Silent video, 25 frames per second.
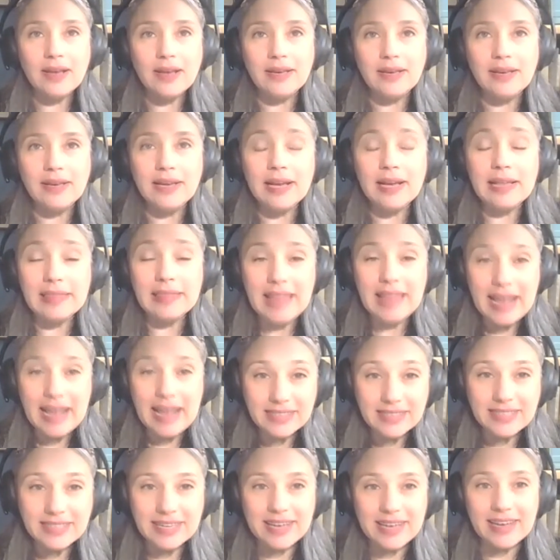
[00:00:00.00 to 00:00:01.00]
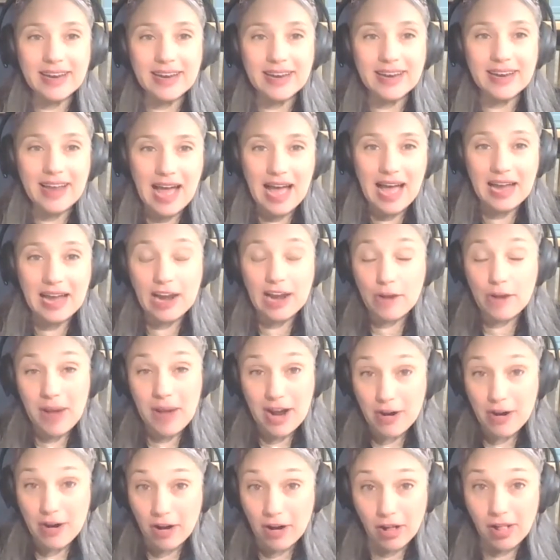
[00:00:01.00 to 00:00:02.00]
neglect it at our
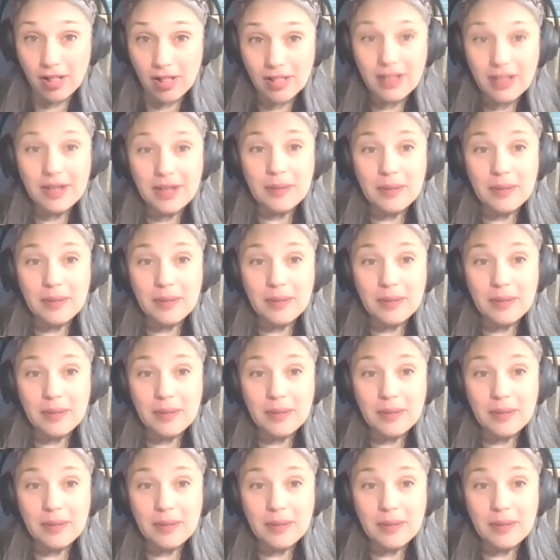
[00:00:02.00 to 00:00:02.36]
peril